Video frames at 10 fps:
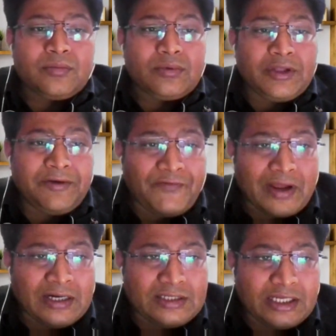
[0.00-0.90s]
they
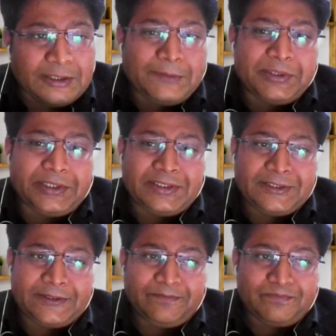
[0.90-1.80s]
filed the writ
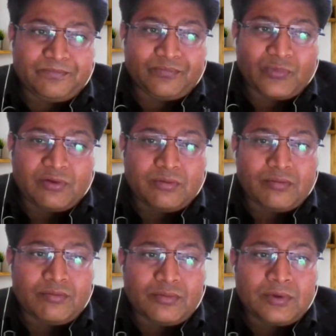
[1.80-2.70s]
petition
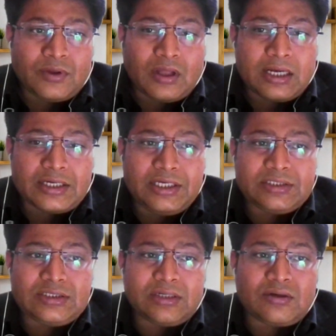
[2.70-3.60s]

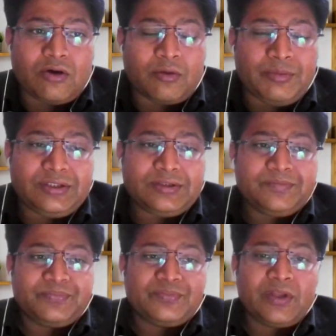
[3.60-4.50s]
against the government
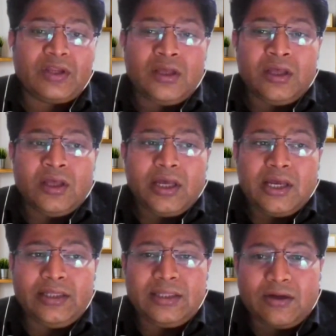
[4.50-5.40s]

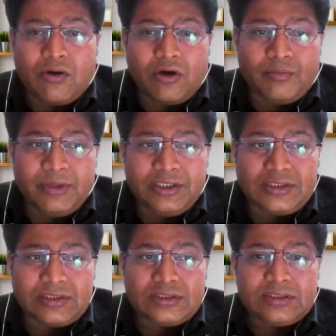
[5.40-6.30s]
and the government
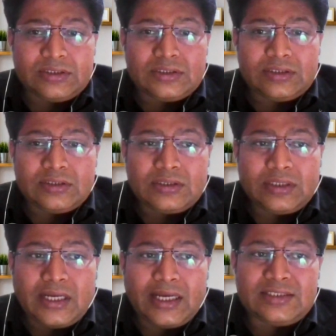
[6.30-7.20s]

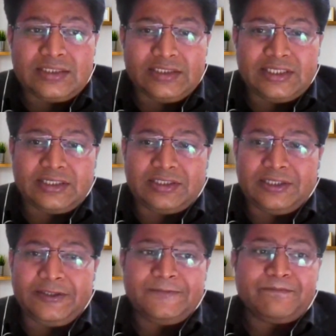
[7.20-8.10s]
has
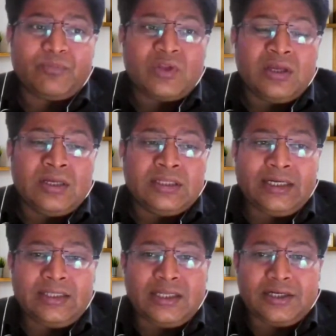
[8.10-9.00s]
rejected
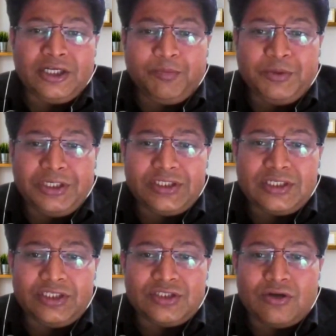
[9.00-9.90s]
that the writ
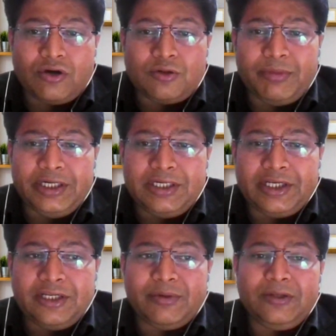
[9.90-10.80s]
petition is not
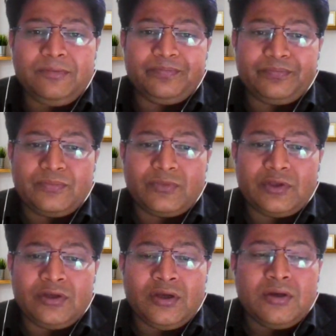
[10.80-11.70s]
maintainable
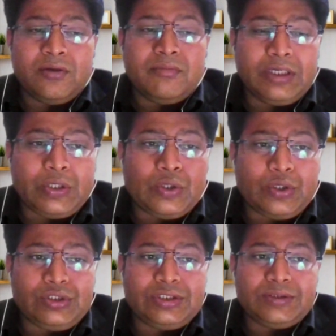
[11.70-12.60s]

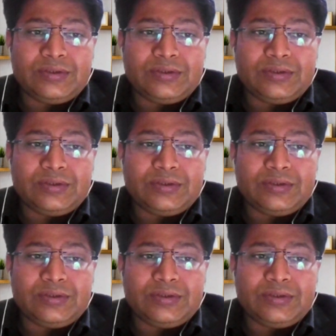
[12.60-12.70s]
because